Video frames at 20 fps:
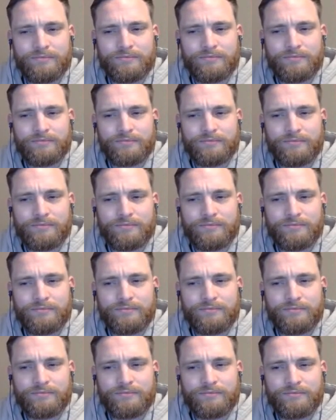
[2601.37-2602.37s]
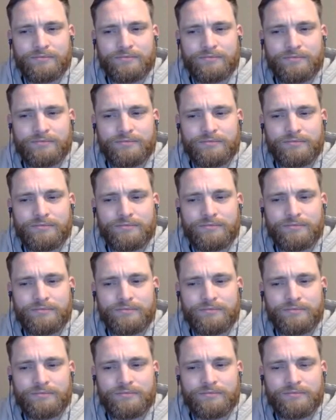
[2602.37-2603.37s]

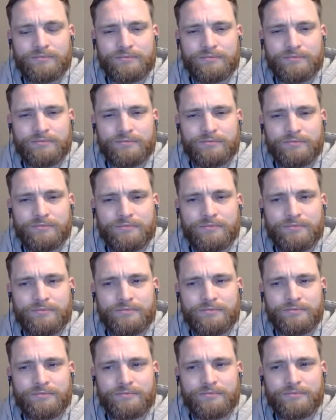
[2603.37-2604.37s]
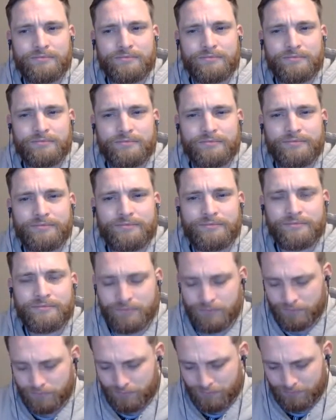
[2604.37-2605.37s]

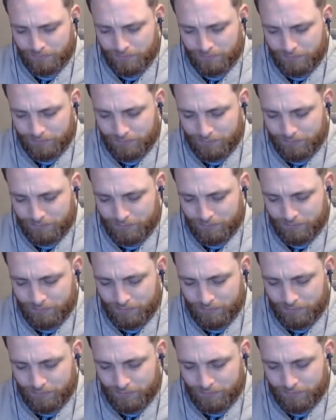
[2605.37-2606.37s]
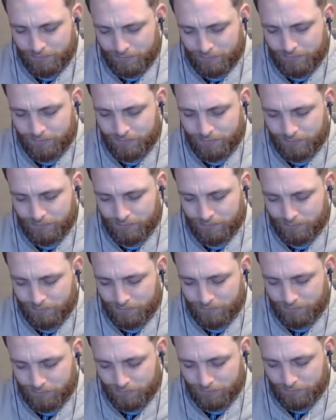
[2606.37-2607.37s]

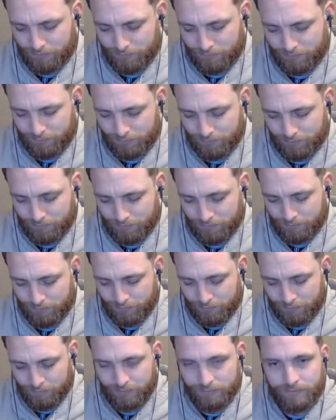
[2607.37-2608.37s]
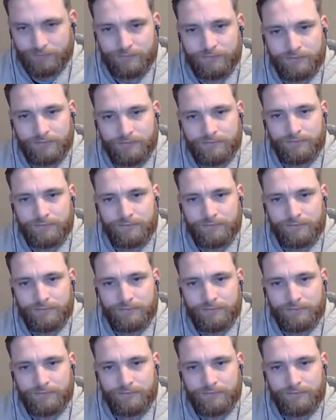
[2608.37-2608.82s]
The person shown says nothing.